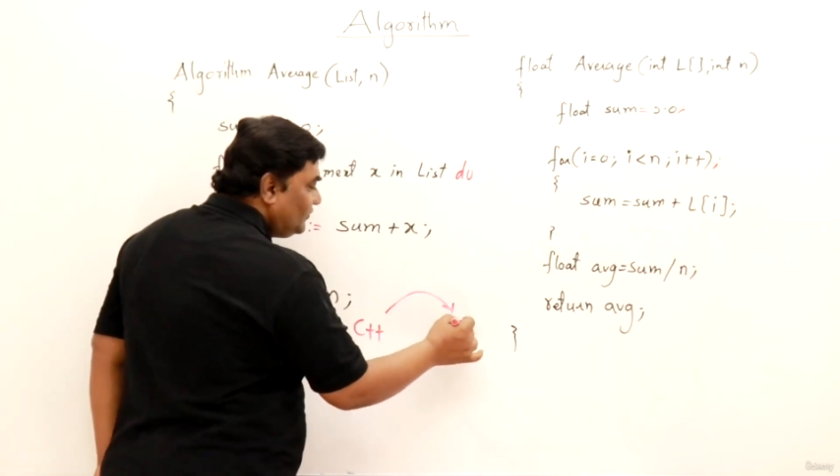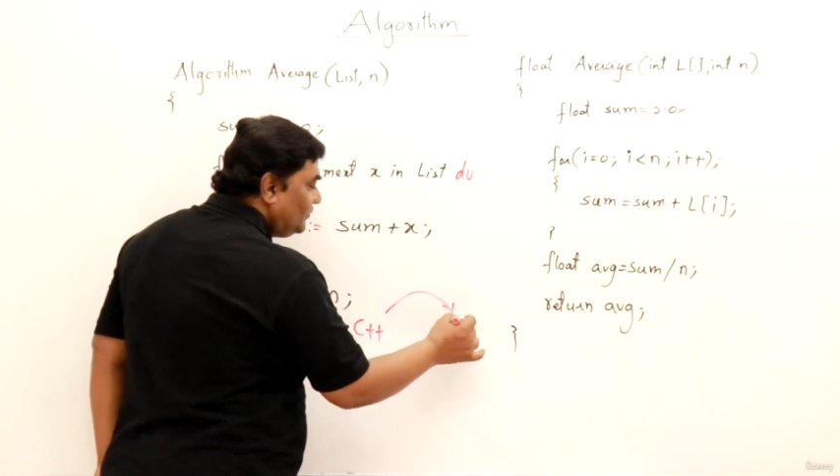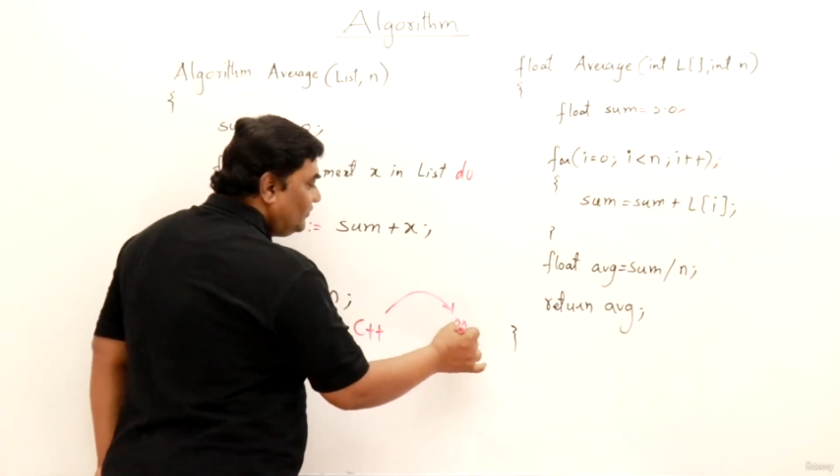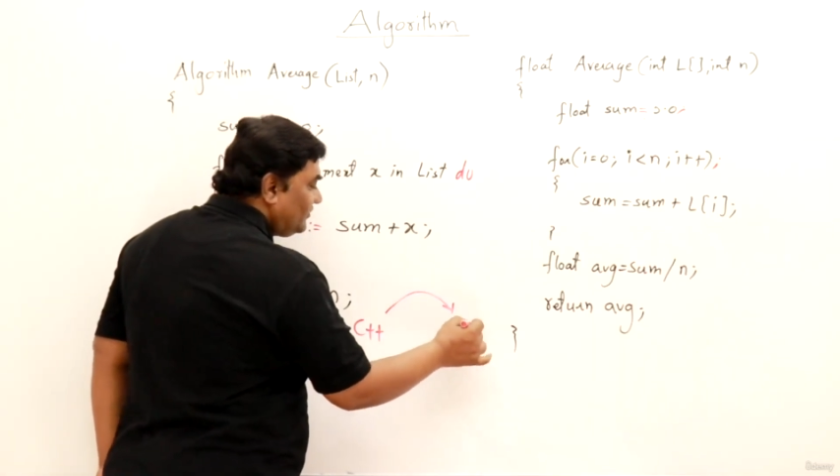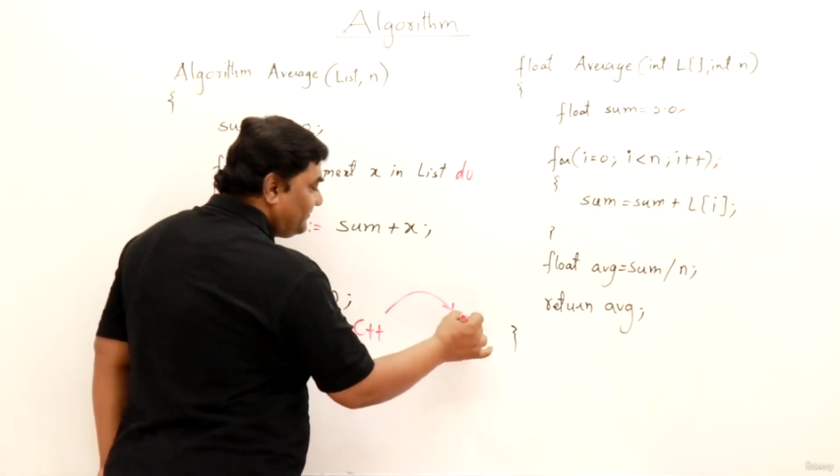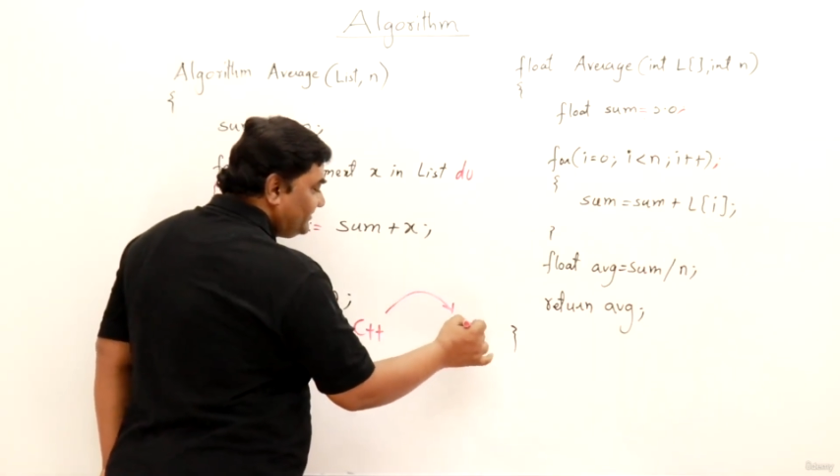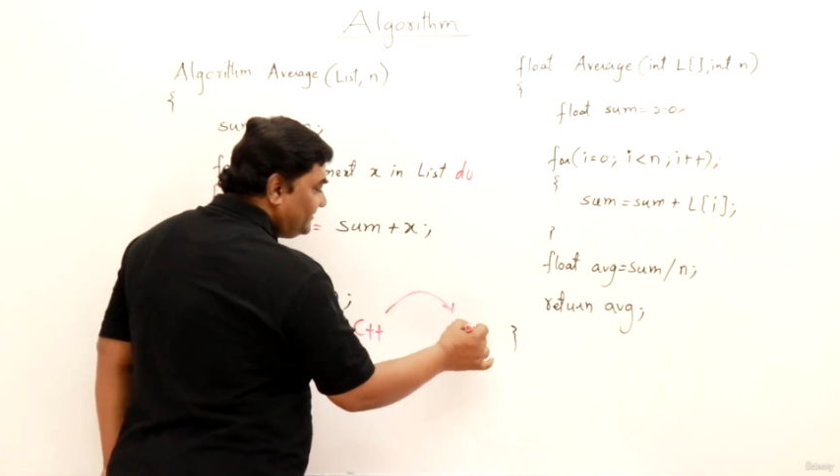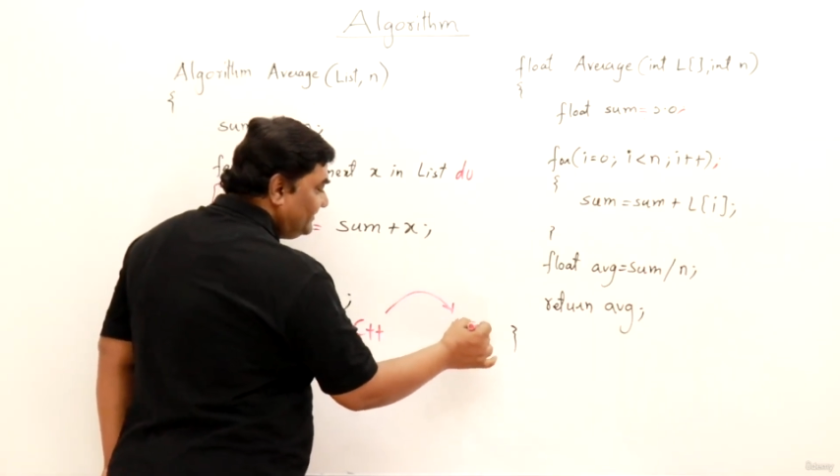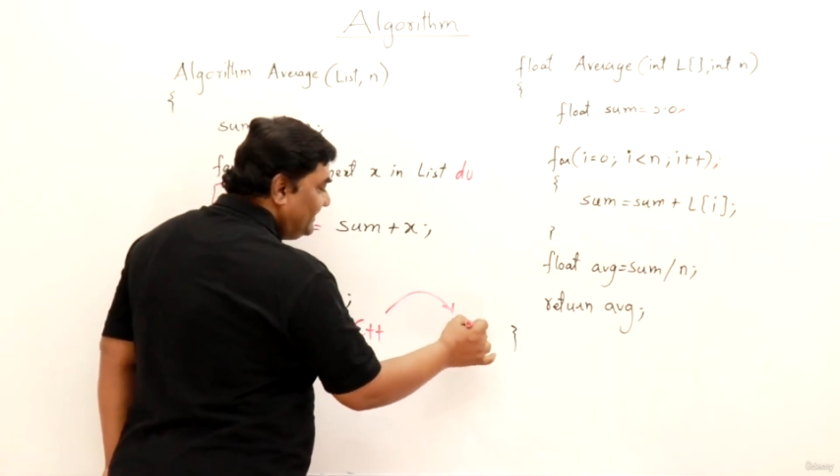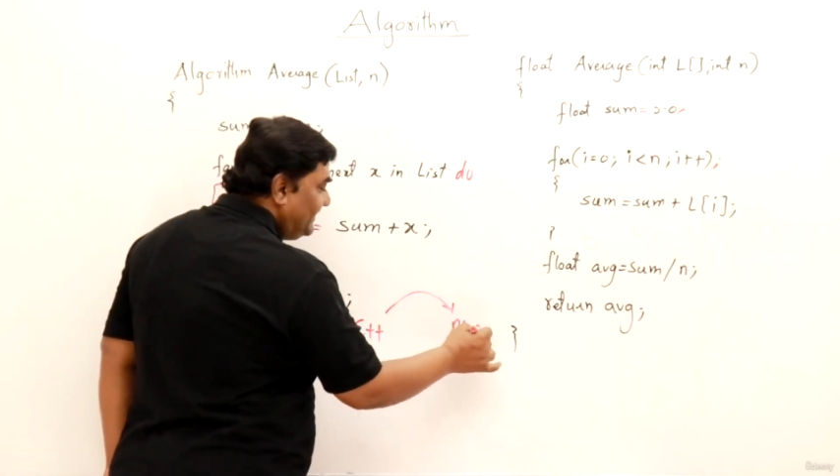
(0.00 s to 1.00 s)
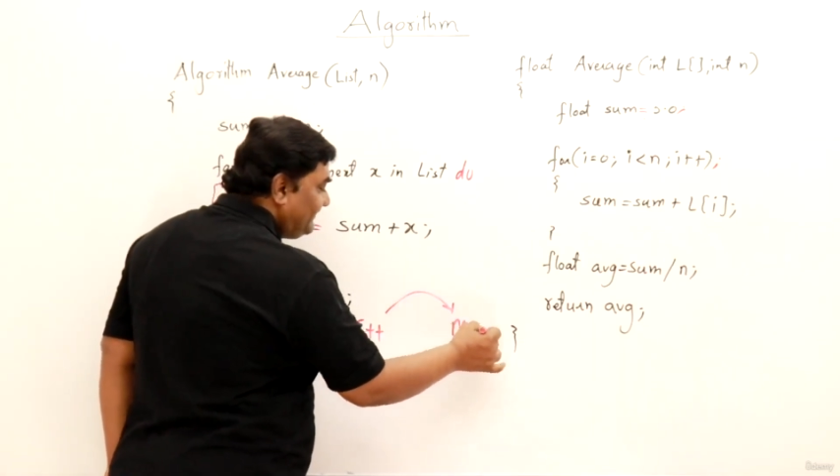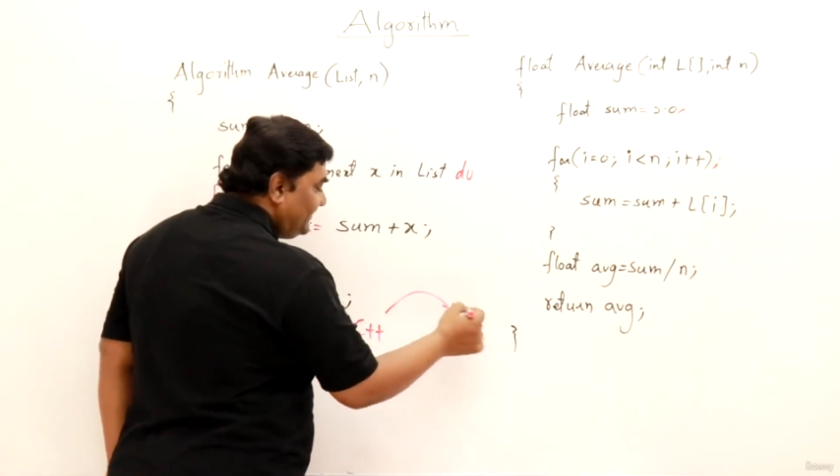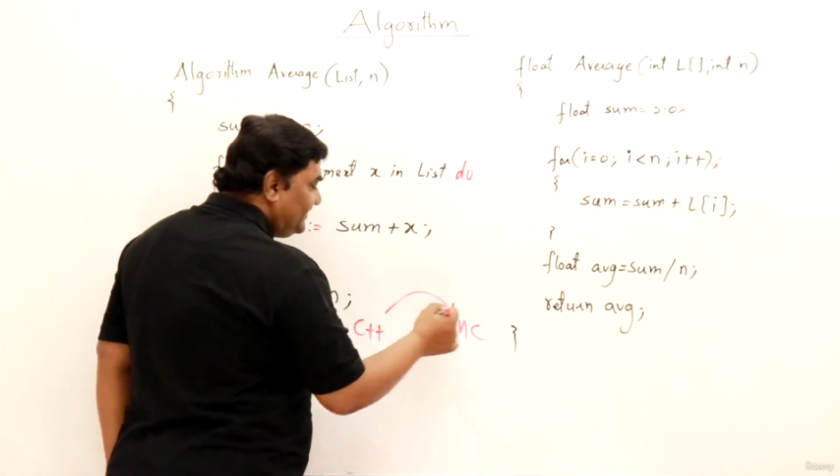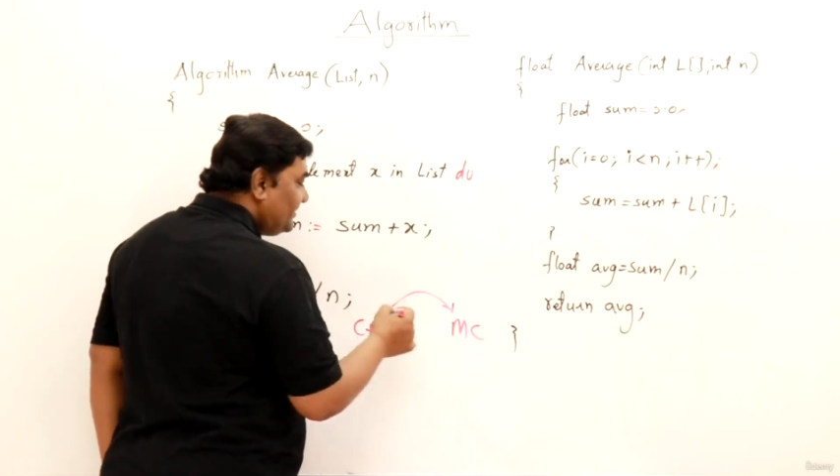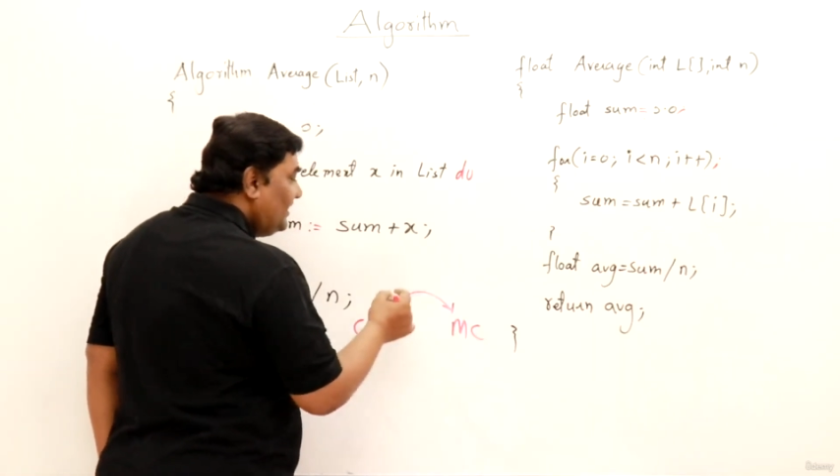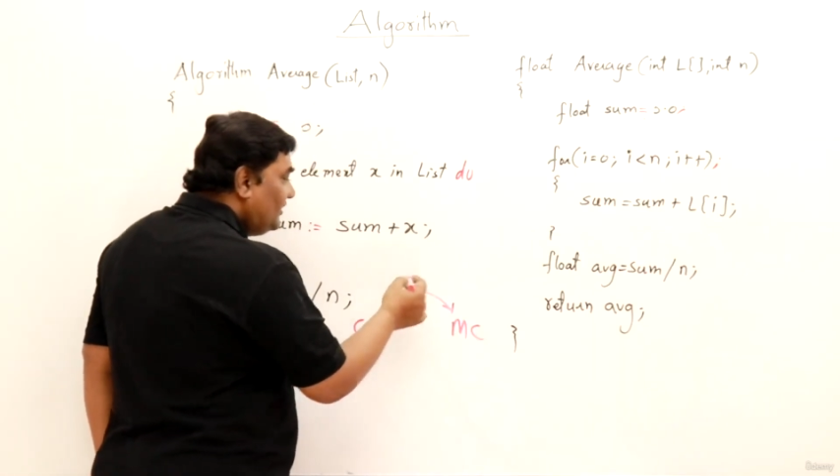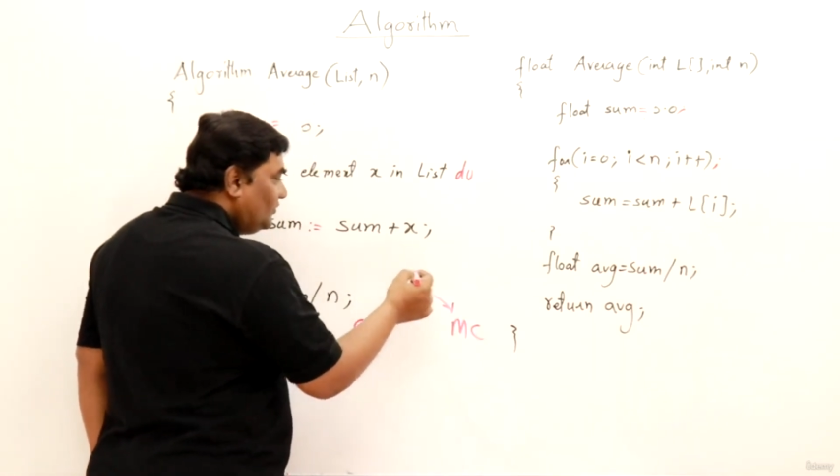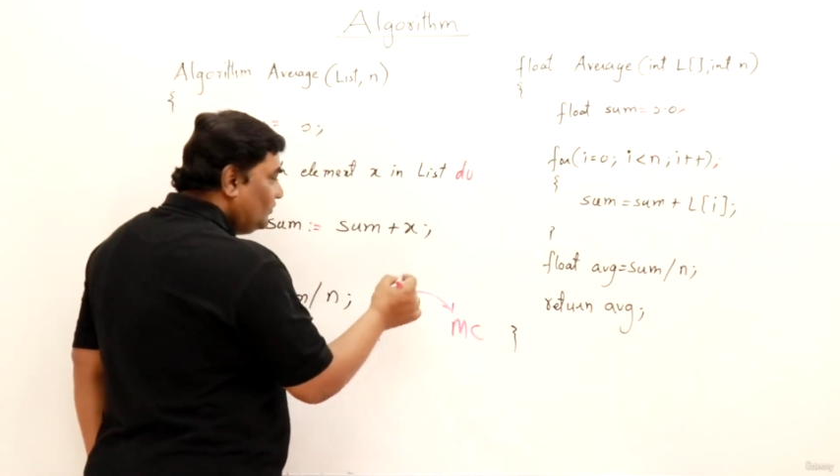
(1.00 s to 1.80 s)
code or machine language.